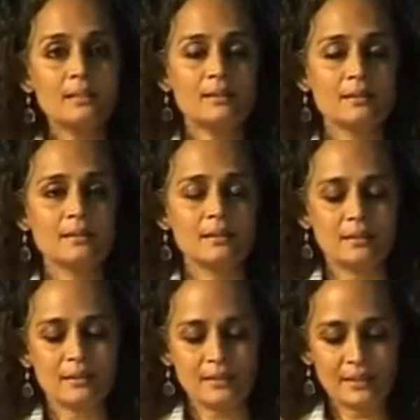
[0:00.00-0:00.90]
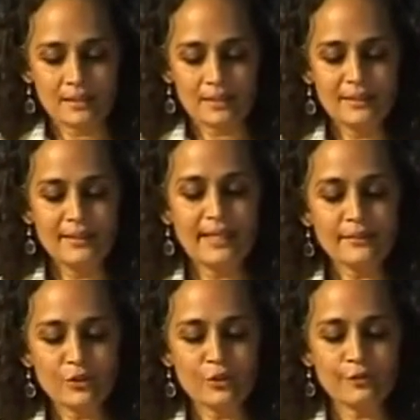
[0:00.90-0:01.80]
But the
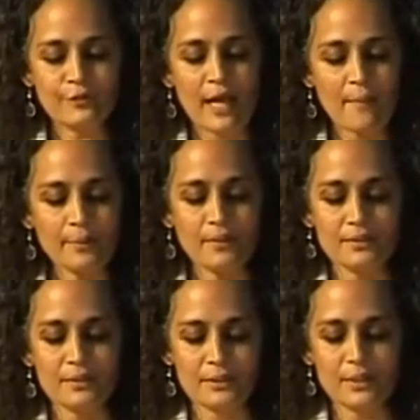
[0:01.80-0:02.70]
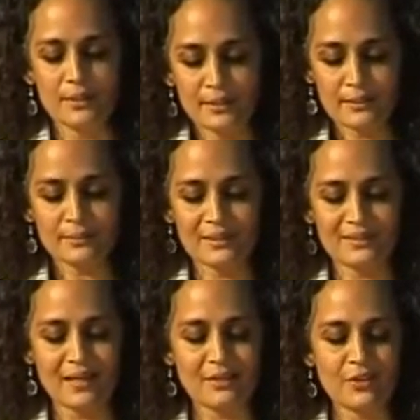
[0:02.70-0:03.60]
nature of capitalism
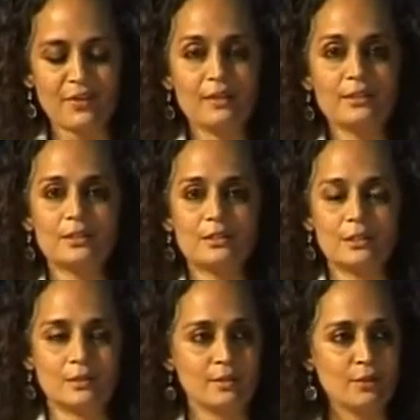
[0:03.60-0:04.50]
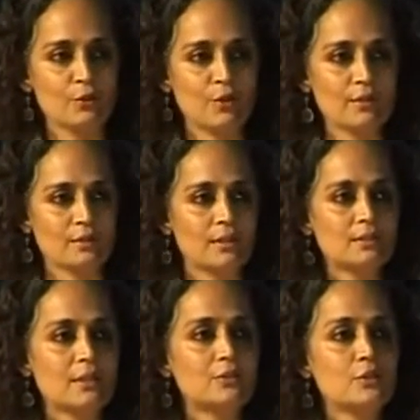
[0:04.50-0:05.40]
is such, and this, you know,
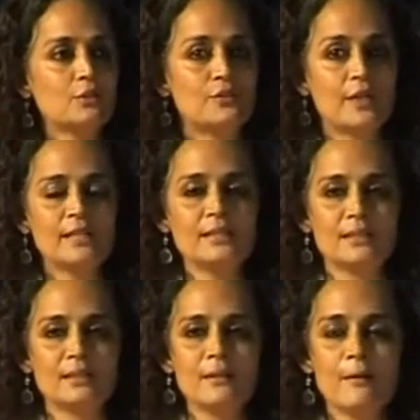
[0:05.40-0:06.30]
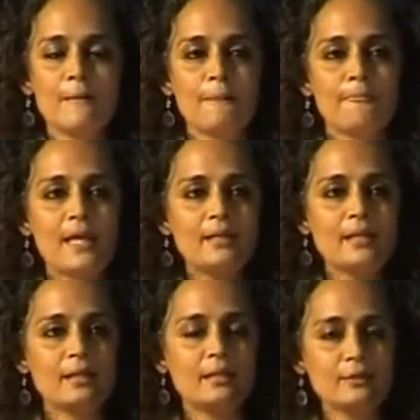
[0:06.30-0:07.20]
there's such a frenzy that
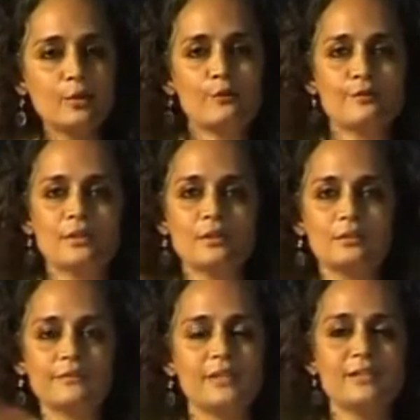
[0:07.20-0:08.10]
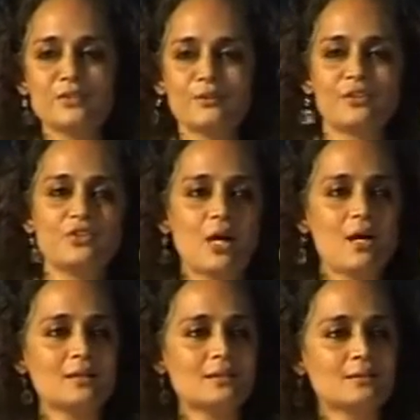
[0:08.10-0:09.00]
they cut off the fins of the
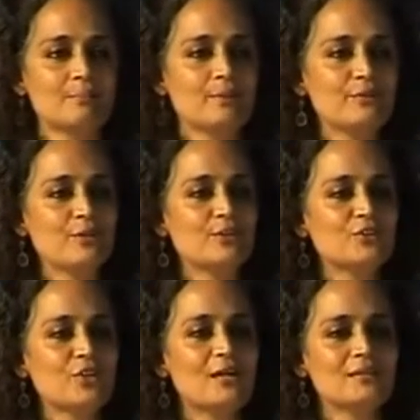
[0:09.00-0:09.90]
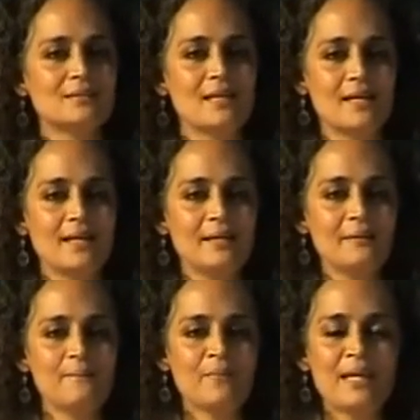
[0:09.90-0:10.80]
sharks before the sharks
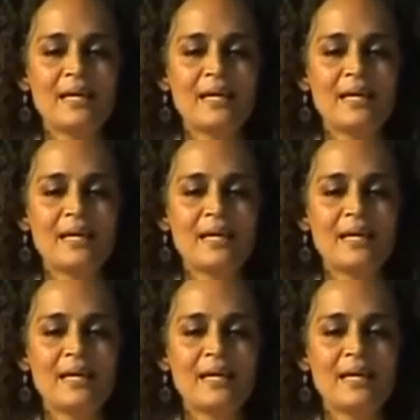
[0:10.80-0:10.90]
die,